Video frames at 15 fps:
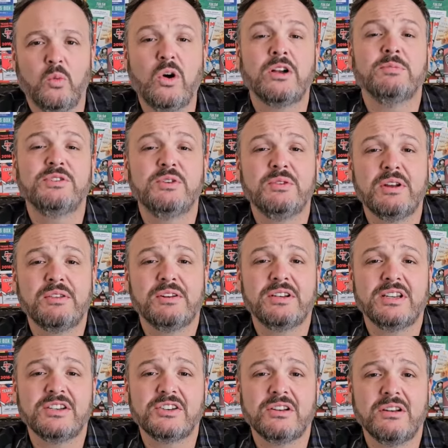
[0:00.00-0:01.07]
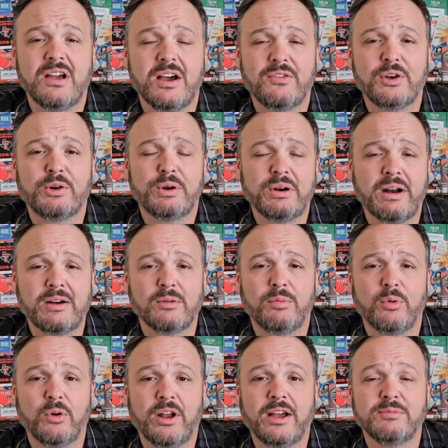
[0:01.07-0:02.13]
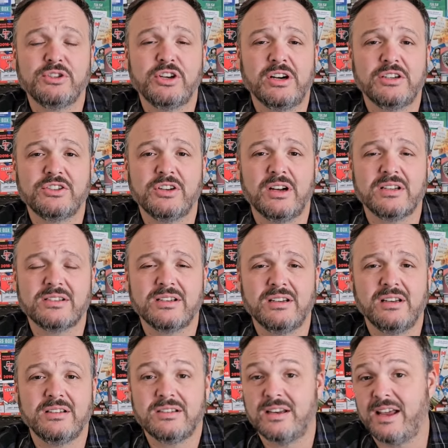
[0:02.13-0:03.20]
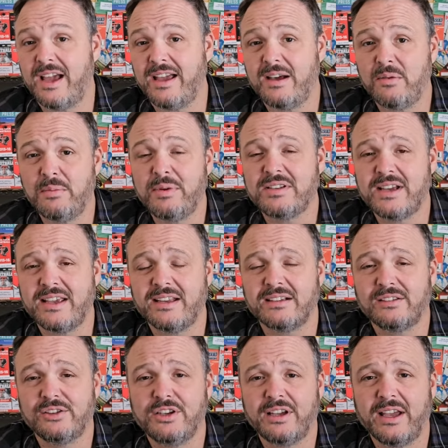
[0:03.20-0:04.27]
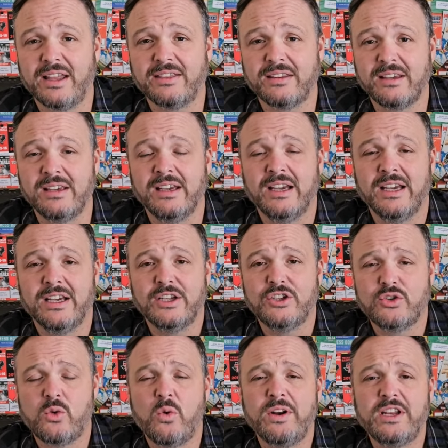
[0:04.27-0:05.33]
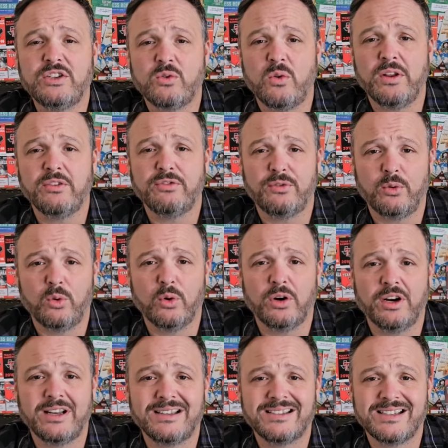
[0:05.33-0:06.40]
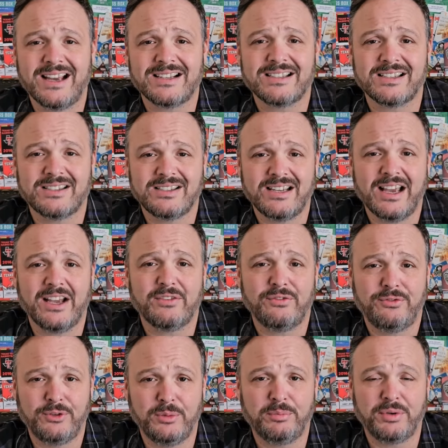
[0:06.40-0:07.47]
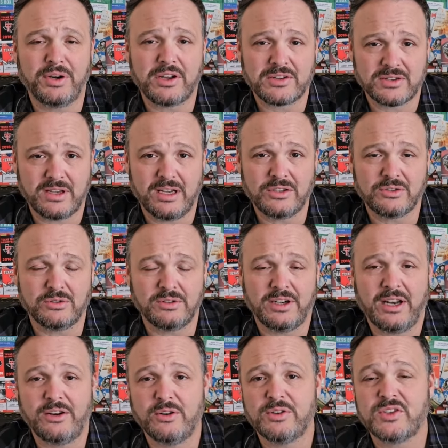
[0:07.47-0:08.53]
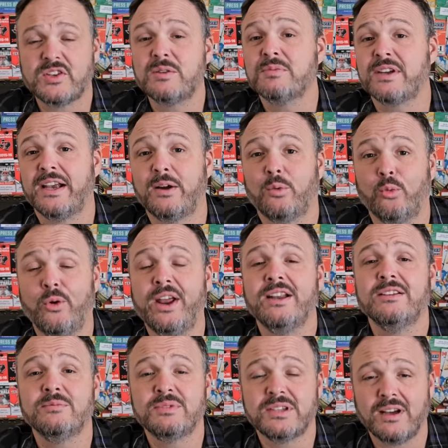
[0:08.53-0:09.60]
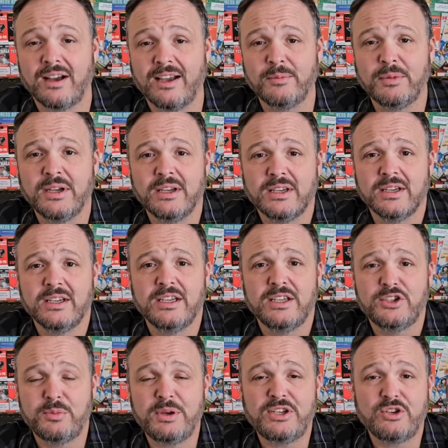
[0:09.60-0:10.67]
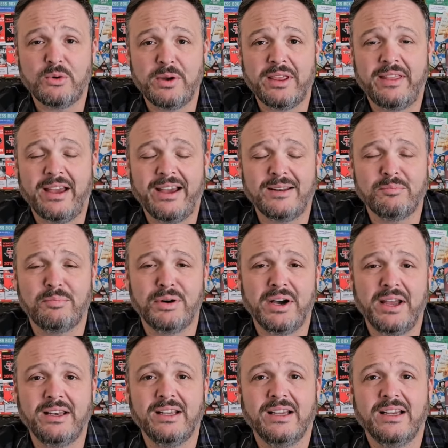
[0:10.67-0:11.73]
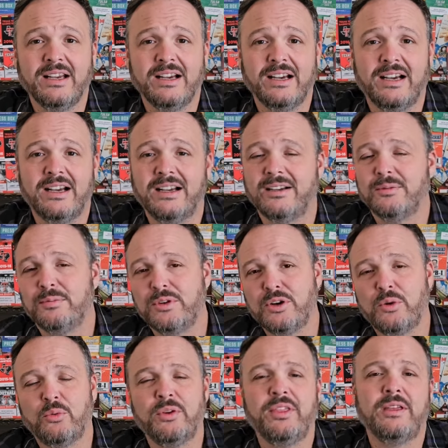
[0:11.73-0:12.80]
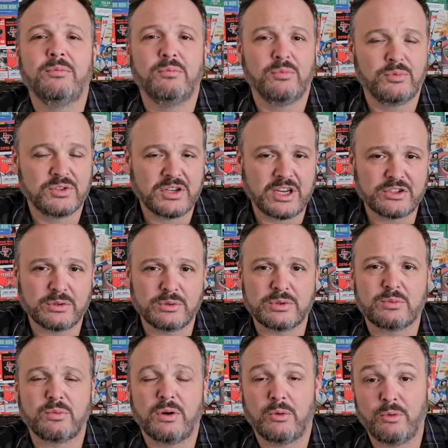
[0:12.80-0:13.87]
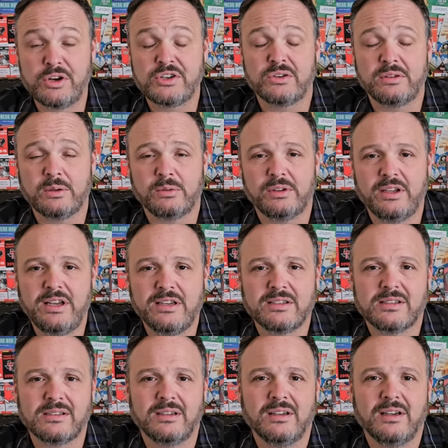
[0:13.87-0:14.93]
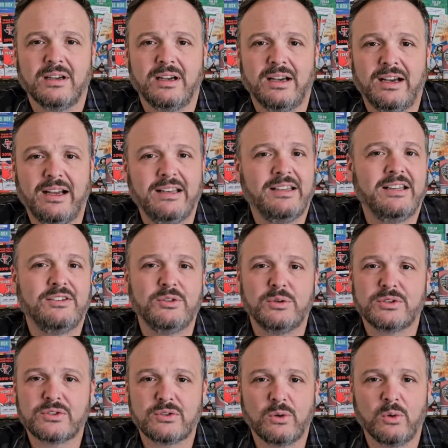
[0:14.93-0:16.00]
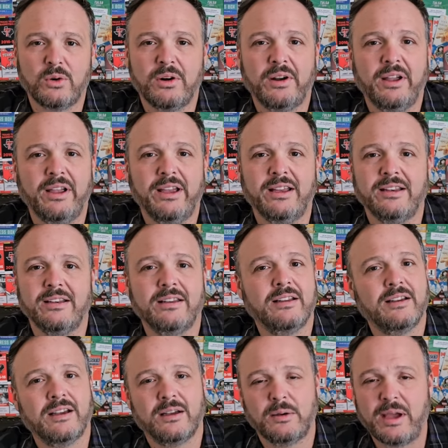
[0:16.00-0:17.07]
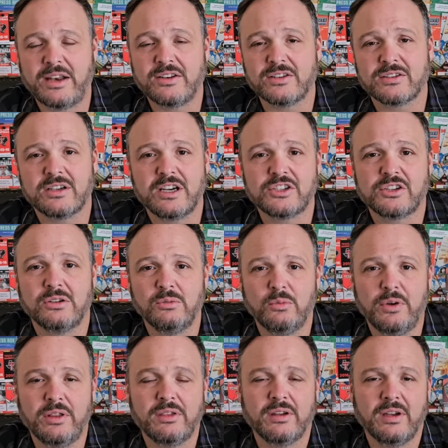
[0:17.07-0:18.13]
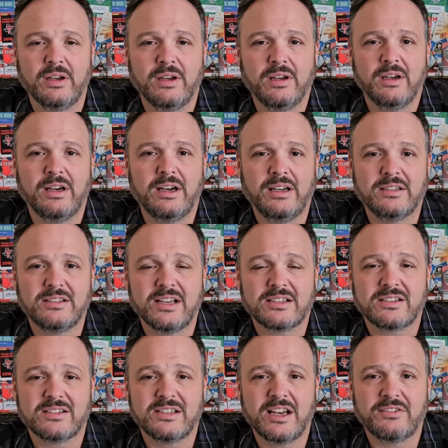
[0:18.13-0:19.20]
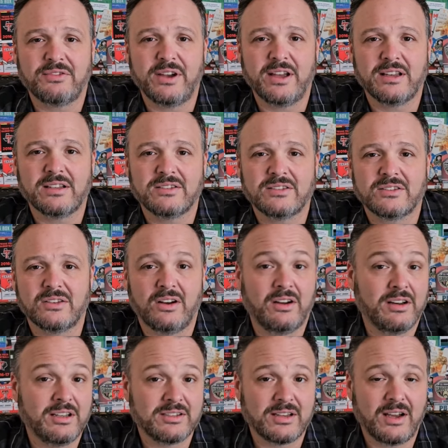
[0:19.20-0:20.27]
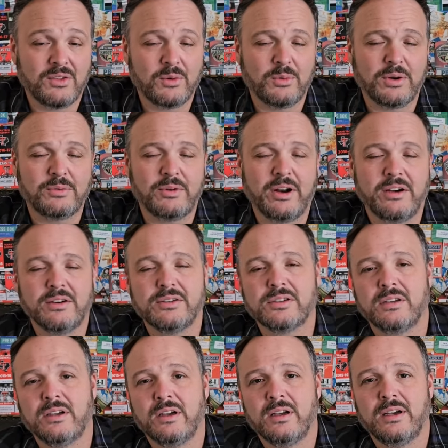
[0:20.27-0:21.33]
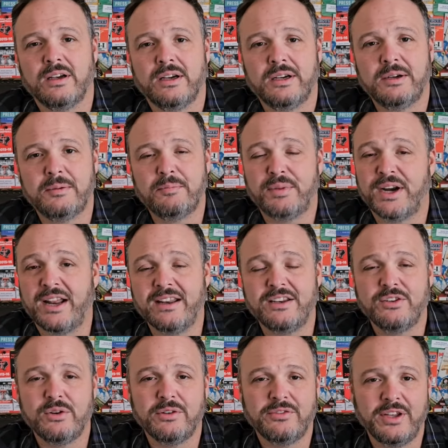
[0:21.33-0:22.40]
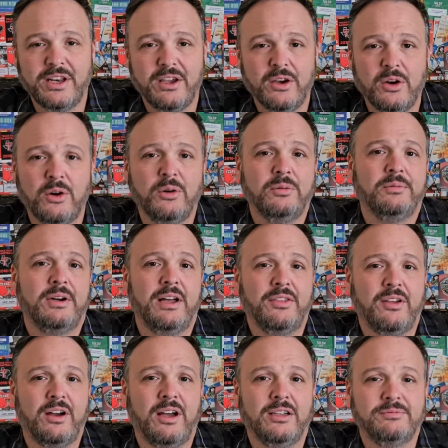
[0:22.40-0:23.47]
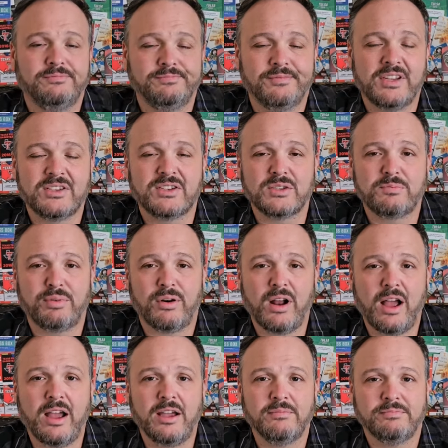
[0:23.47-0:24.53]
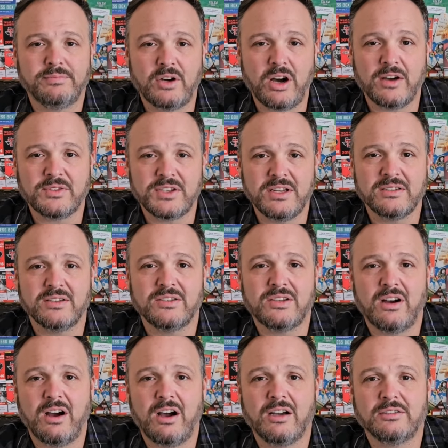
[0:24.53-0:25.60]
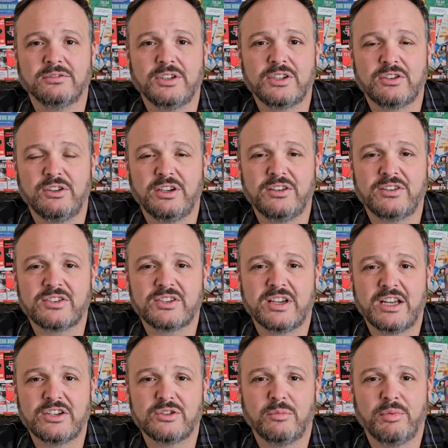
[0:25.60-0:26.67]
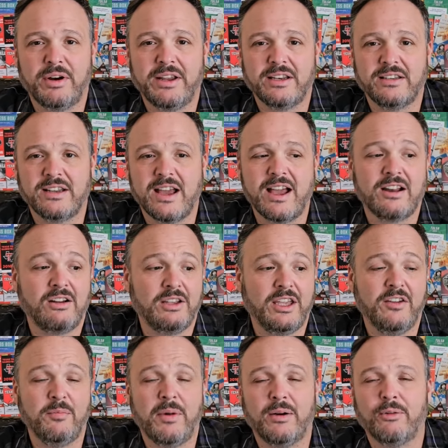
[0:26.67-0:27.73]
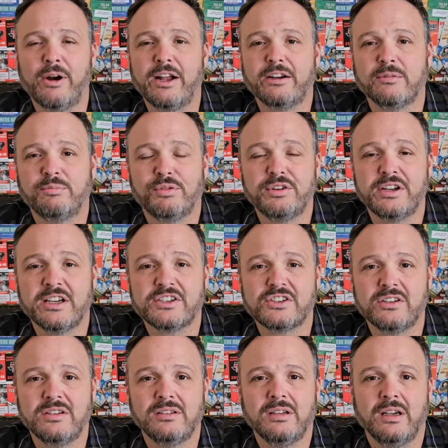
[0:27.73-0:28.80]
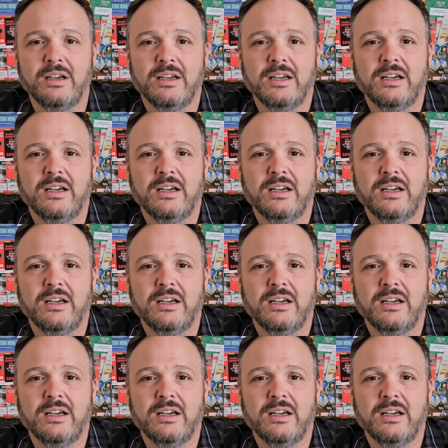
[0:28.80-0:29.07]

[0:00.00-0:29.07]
Welcome to another edition of the Gridiron Report. I'm Jared Johnson, and today I'm going to be taking a look at the 2024 Texas Tech football schedule. And I know it seems like a random time to be doing that, but when the schedule was originally released, I did do a story and I had discussion with Texas Tech fans on Inside the Red Raiders, but I didn't do a video. I thought this is prime off-season talk. Let's look at the schedule, break it down. I'll give my record prediction.